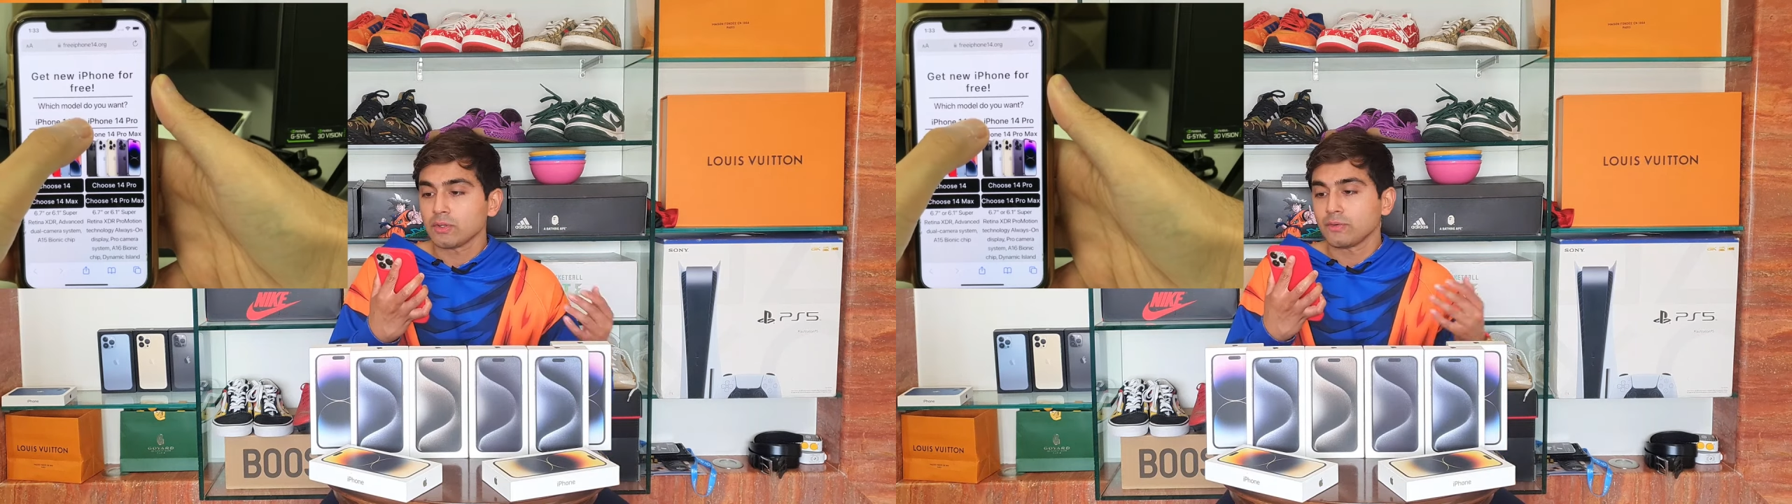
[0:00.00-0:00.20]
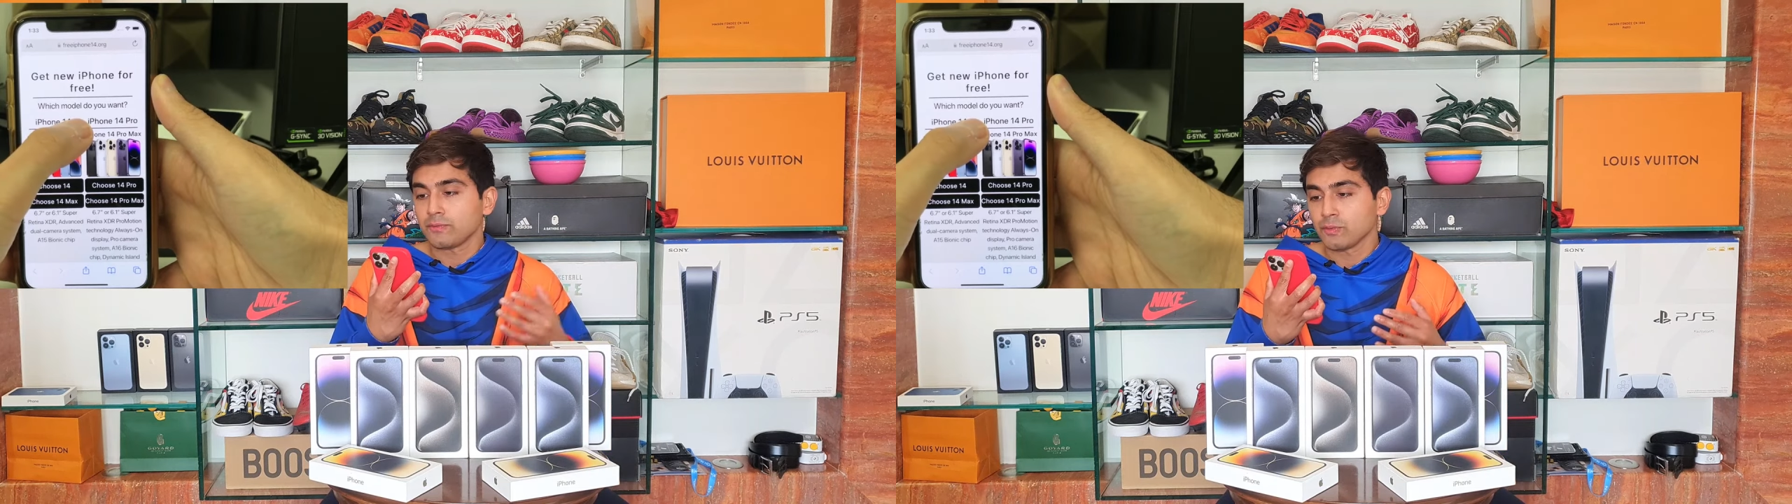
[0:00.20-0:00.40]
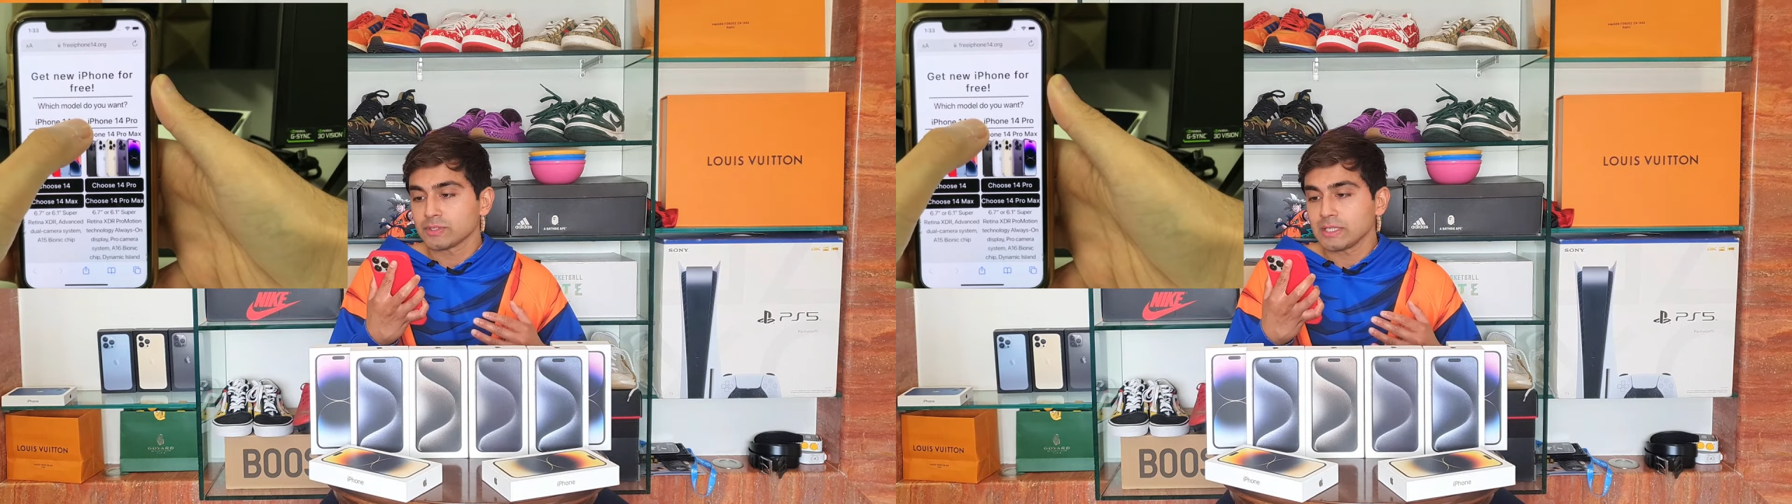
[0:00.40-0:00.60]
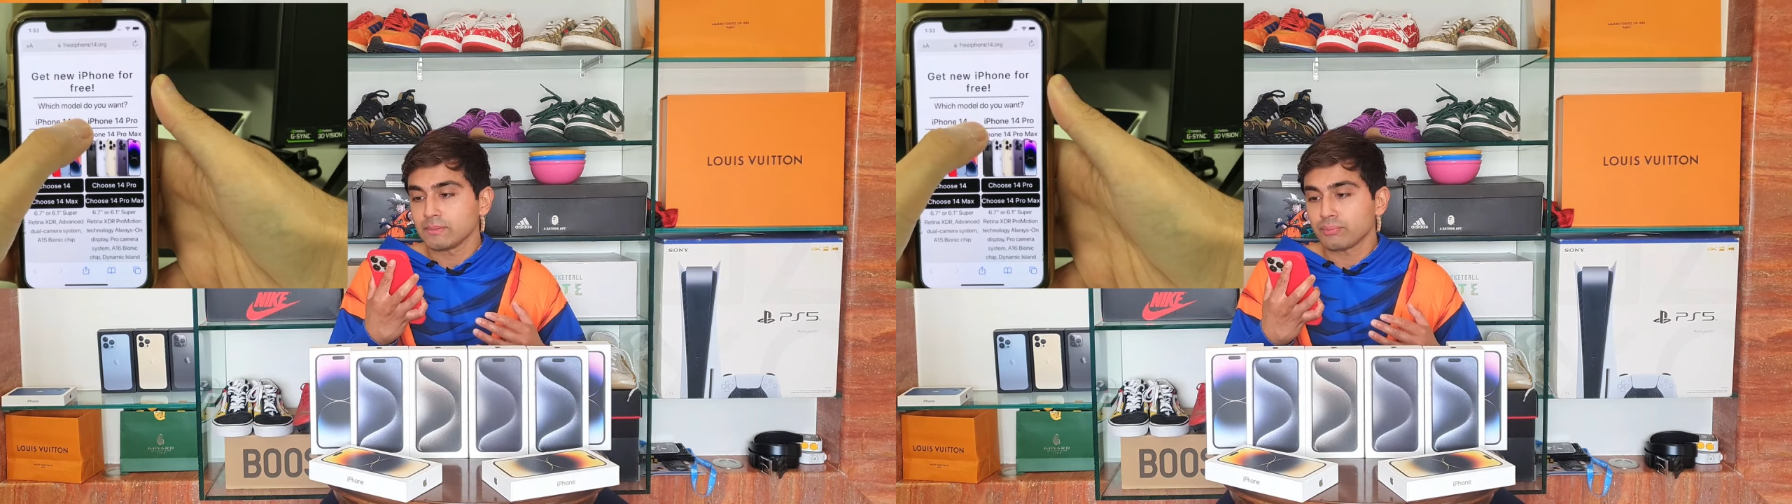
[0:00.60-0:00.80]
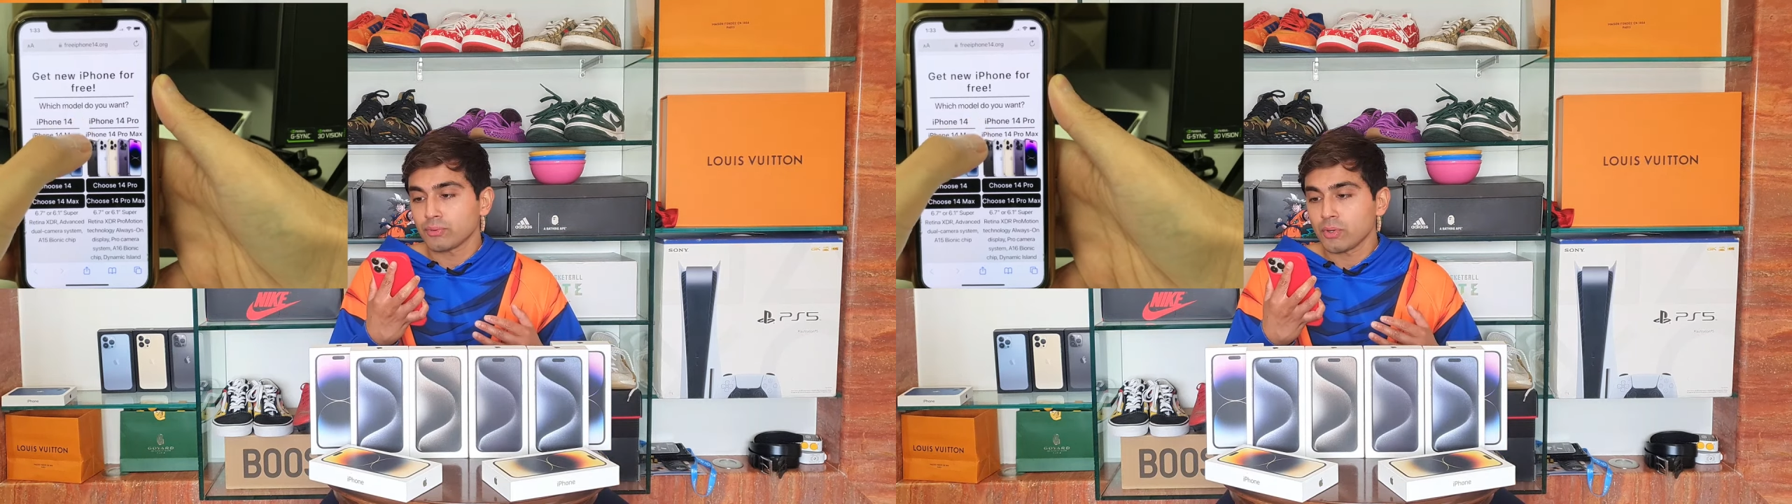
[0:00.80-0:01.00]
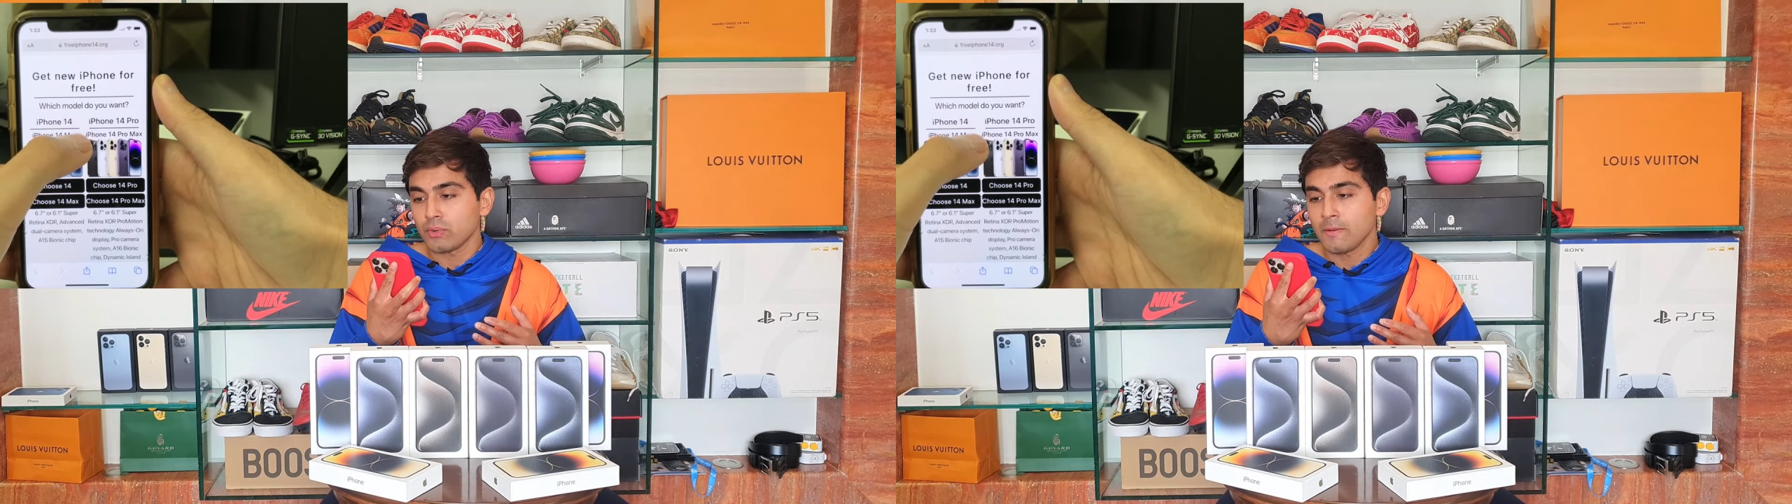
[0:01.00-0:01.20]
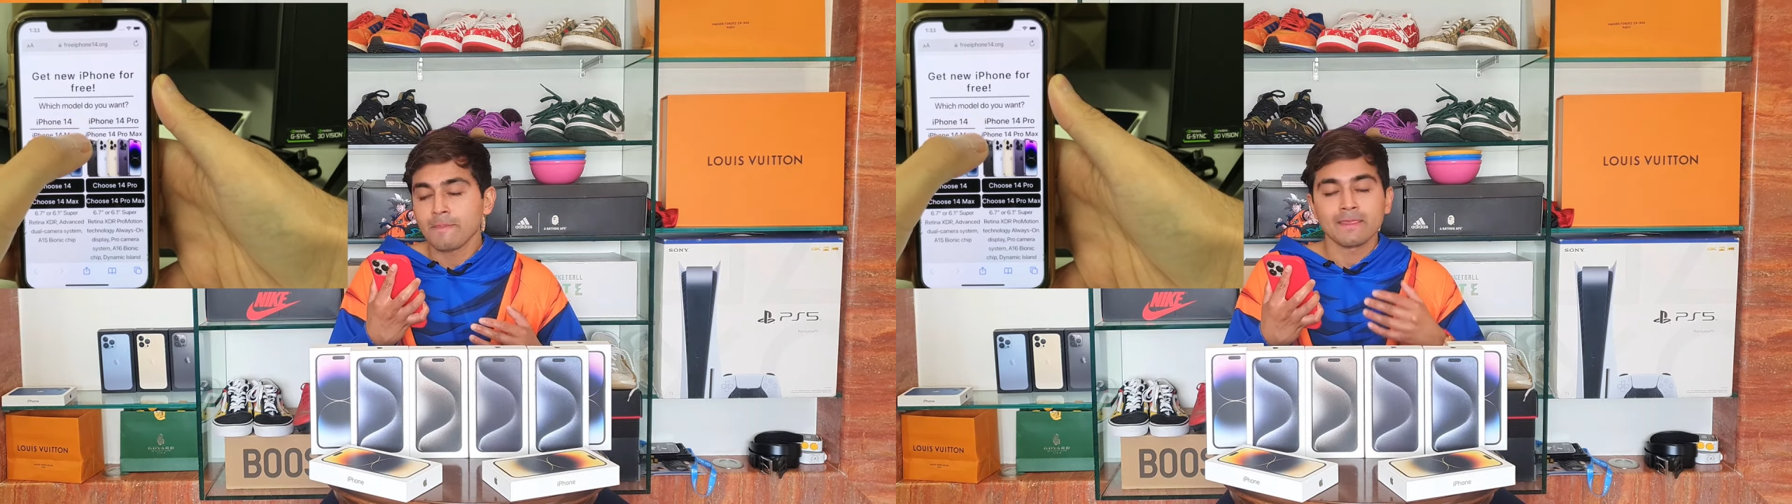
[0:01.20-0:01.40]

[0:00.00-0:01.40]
the fourteen Pro